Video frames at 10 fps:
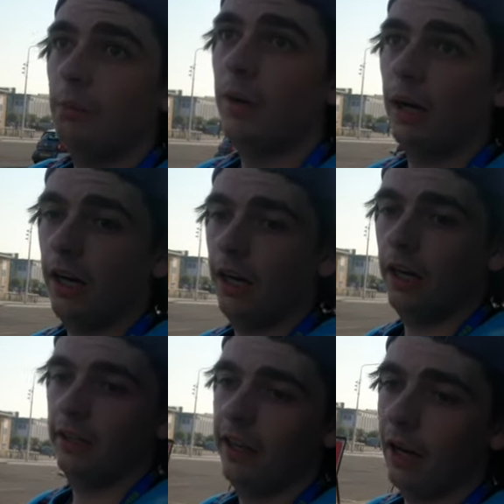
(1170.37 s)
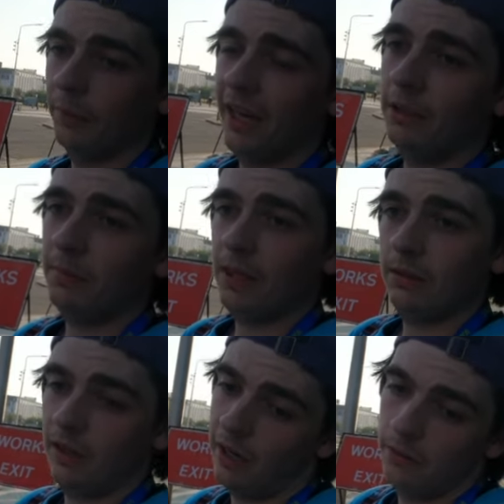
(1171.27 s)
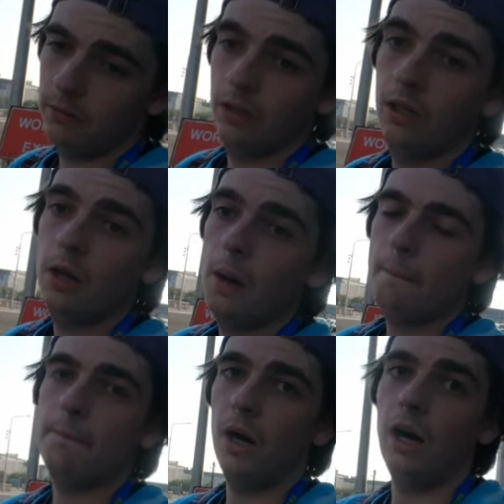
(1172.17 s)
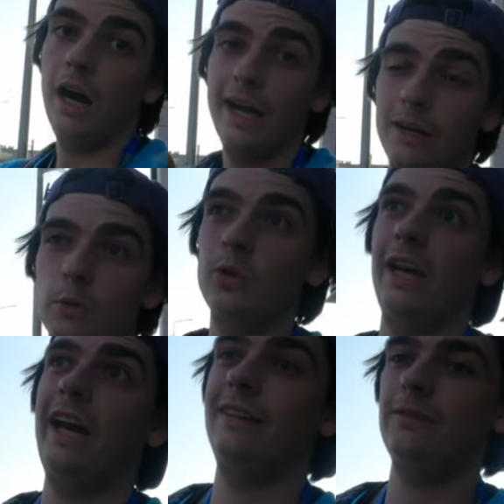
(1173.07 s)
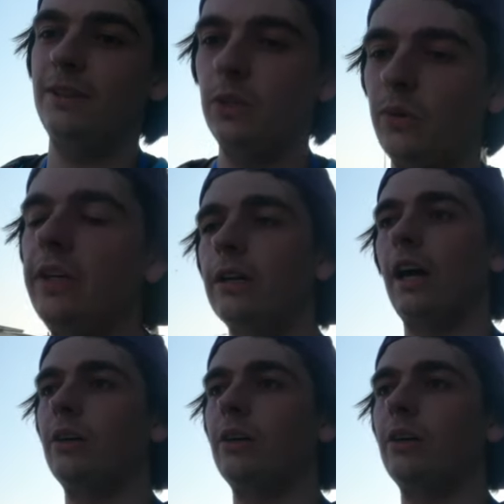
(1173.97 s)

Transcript: But uh, yeah, I'm heading back down, but I am going to end the video there.